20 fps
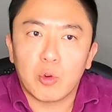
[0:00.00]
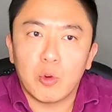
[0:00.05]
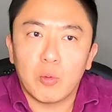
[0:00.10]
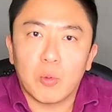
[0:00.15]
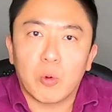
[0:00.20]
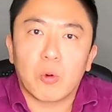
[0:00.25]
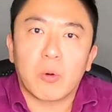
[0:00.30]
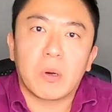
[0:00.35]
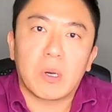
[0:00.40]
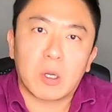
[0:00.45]
room
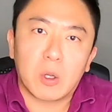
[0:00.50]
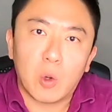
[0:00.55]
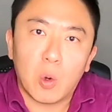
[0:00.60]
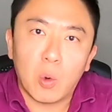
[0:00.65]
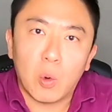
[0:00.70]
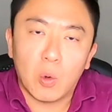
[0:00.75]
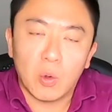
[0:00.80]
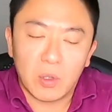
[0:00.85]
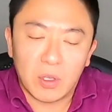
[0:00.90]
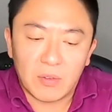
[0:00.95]
or in a
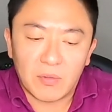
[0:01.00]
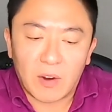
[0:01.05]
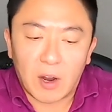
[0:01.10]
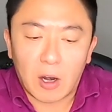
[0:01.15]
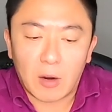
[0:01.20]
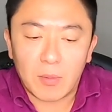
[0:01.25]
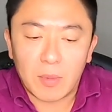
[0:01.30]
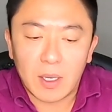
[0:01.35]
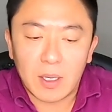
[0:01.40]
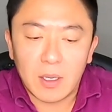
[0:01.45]
cold
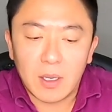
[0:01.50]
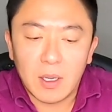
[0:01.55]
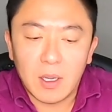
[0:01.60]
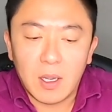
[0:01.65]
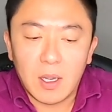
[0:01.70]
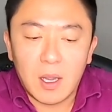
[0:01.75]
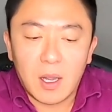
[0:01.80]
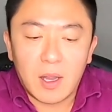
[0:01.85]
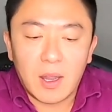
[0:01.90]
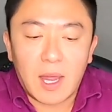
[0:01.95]
environment,
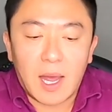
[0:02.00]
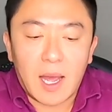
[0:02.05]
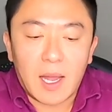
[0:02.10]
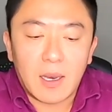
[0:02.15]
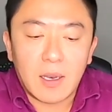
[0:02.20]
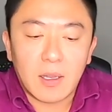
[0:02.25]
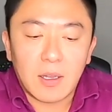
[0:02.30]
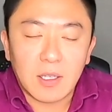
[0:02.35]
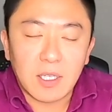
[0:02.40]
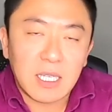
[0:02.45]

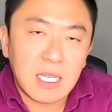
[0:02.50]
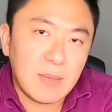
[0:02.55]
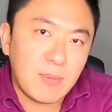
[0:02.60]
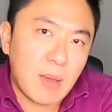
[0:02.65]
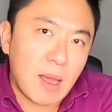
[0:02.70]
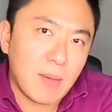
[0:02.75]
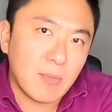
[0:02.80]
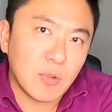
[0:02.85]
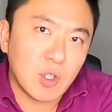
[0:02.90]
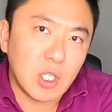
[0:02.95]
that the
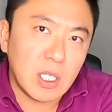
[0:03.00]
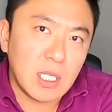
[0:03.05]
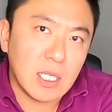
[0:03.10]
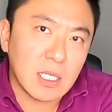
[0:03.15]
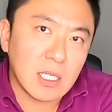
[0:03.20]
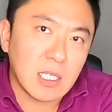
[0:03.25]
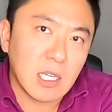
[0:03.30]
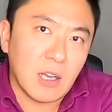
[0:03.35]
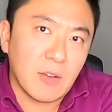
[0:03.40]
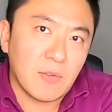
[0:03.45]
Cpap machine
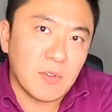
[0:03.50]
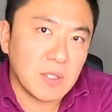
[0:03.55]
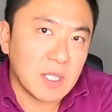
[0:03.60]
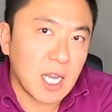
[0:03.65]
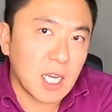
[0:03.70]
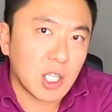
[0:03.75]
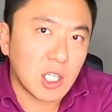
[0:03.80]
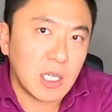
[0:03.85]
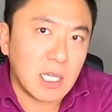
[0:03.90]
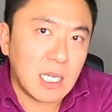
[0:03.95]
itself is
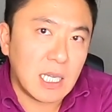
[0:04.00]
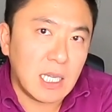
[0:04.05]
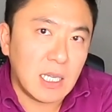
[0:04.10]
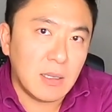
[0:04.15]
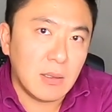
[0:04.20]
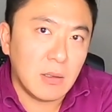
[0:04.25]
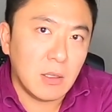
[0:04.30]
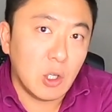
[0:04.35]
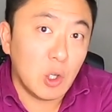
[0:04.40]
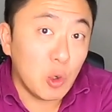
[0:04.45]
actually
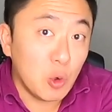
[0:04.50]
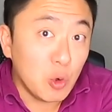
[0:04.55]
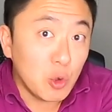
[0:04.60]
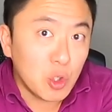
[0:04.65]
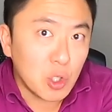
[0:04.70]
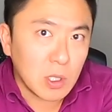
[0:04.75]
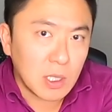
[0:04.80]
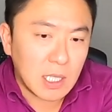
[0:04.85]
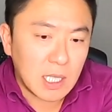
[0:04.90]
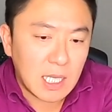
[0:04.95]

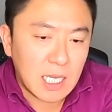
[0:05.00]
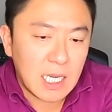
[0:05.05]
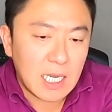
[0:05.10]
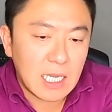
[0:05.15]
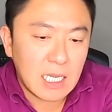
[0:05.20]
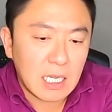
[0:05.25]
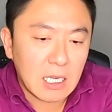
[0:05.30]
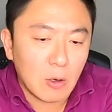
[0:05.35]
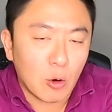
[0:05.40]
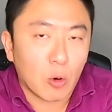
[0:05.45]
usually
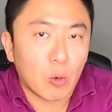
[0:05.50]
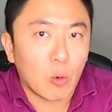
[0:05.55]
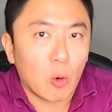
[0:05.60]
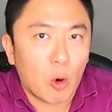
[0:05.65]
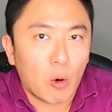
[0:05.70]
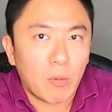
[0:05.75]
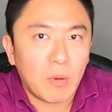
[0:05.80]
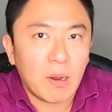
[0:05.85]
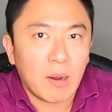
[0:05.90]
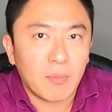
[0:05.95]
heating or
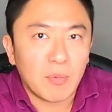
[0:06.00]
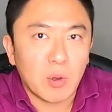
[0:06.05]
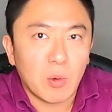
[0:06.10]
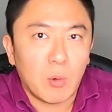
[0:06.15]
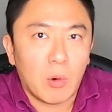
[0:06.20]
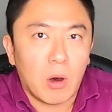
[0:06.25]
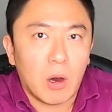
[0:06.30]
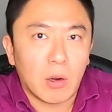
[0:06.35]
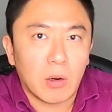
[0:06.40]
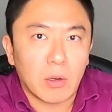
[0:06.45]
warming up the
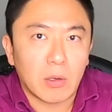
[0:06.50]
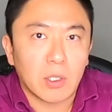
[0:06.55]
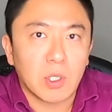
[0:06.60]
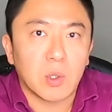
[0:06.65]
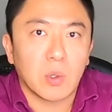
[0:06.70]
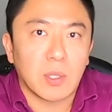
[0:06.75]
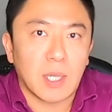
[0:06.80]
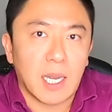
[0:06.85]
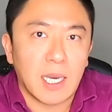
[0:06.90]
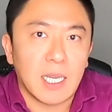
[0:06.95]
water
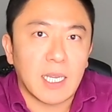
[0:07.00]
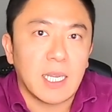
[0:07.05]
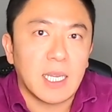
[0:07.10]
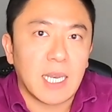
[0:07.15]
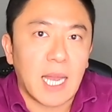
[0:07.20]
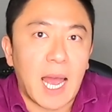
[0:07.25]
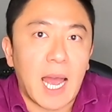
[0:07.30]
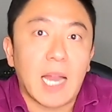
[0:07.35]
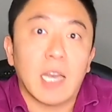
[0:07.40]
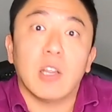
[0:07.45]
so that it
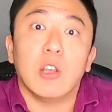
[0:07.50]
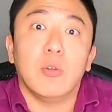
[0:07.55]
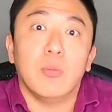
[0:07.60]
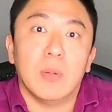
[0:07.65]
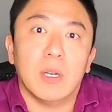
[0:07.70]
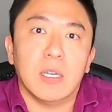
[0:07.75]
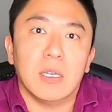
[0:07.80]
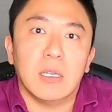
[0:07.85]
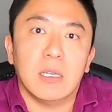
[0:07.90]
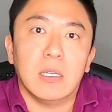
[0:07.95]
can add
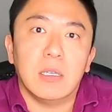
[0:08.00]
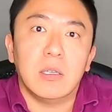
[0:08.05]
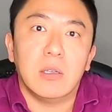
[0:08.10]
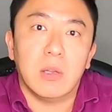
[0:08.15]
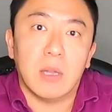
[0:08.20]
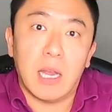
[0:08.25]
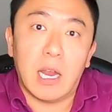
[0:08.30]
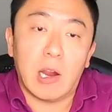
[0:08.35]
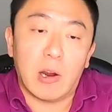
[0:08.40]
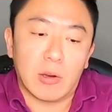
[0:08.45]
humidity
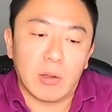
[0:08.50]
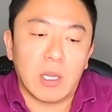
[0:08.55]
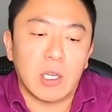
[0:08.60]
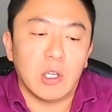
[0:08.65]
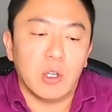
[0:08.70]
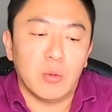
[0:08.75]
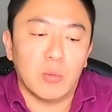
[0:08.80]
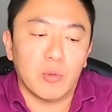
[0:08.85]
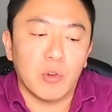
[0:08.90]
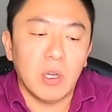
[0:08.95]
to the air
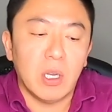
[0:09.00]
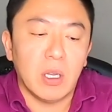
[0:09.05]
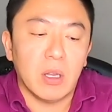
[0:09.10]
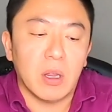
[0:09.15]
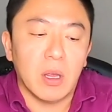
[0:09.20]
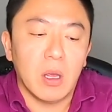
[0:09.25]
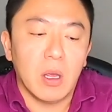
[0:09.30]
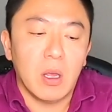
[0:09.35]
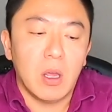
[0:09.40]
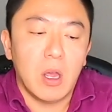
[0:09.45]
that you breathe.